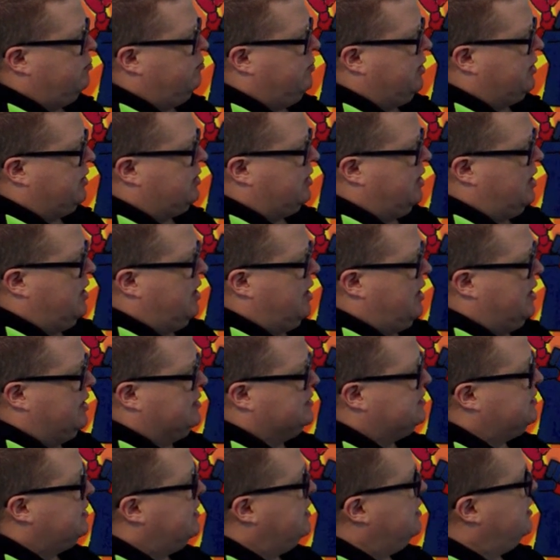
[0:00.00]

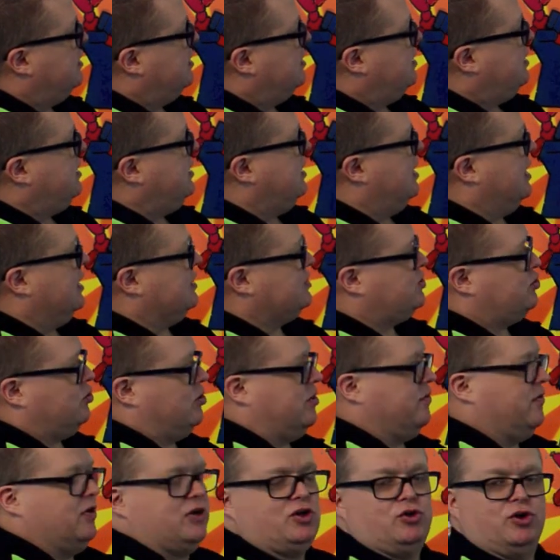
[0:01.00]
because he has sort
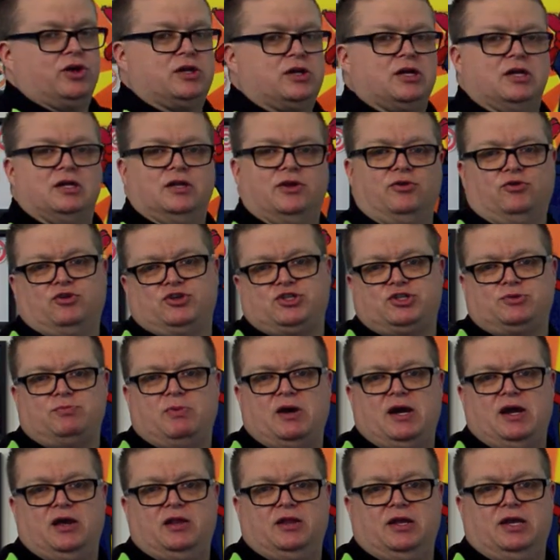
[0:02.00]
of a crooked little
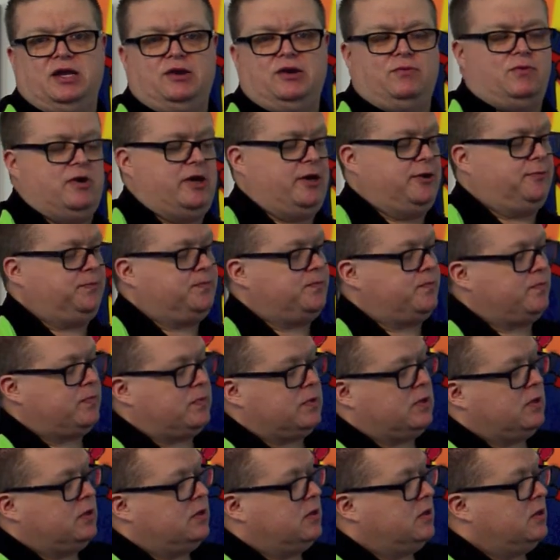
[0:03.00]
smile anyway.
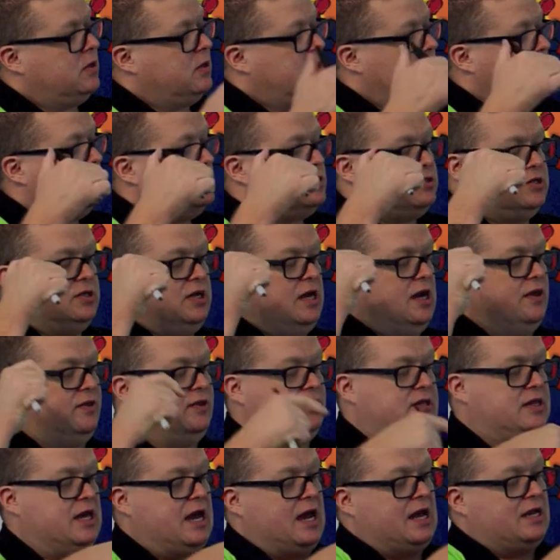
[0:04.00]
So now
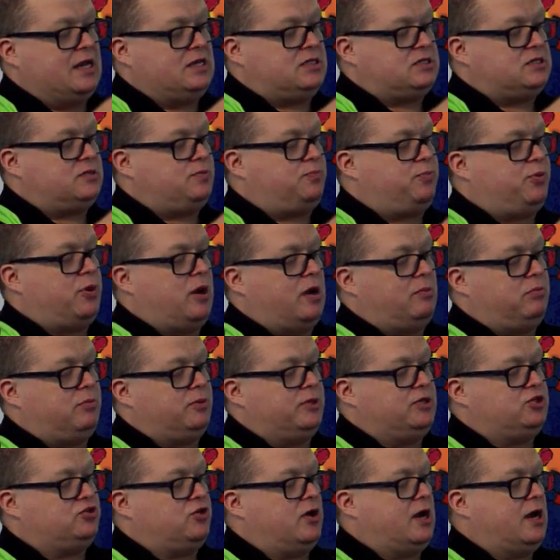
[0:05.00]
that that's
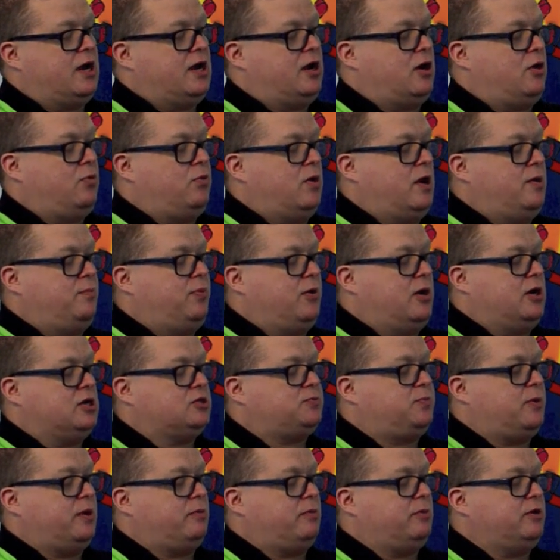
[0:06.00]
probably dry, our white part is
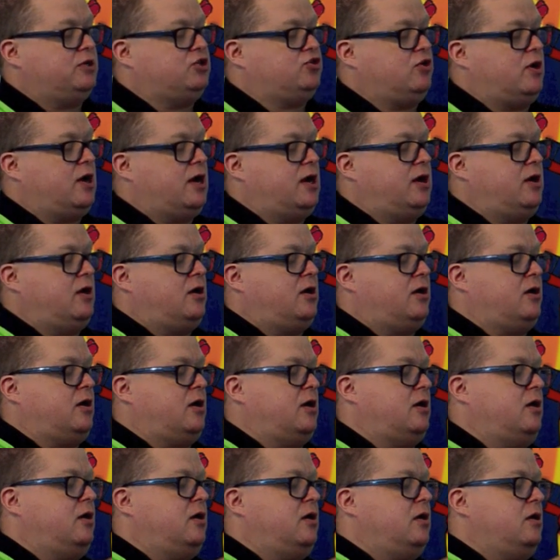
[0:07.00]
probably dry on
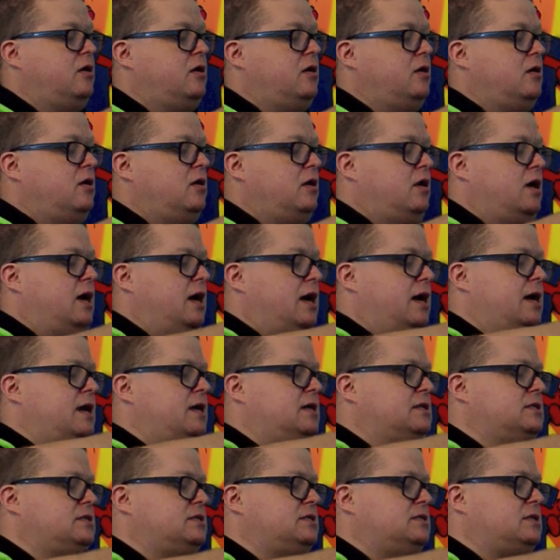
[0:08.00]
our
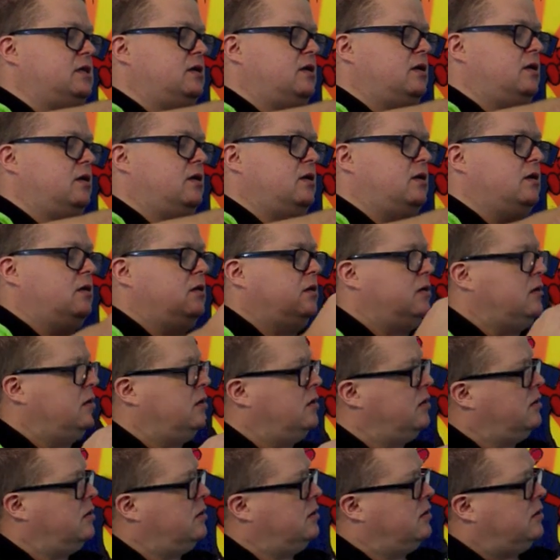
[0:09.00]
eyes,
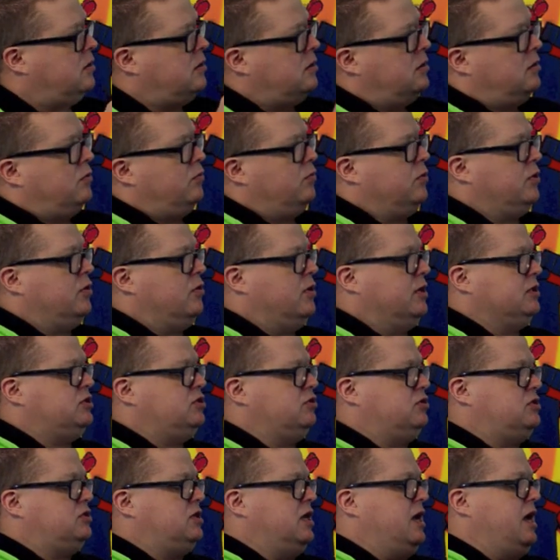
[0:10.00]
we're going
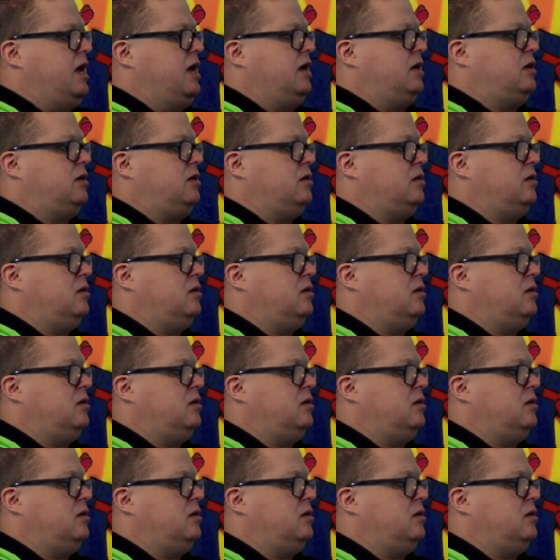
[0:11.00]
to take,